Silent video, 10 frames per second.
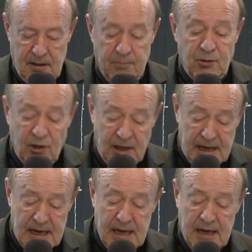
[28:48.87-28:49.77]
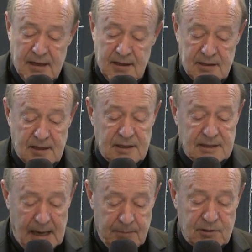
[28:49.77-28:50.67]
And beauty here is at the
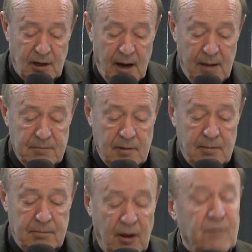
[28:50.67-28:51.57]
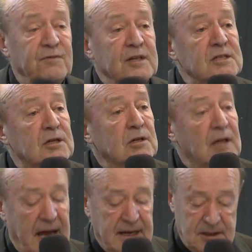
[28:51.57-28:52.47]
same time both physical
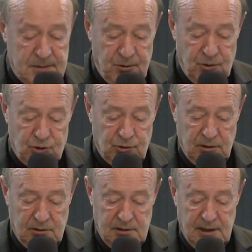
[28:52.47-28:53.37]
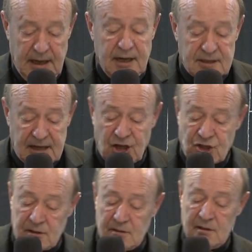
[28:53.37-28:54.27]
and spiritual, an intersection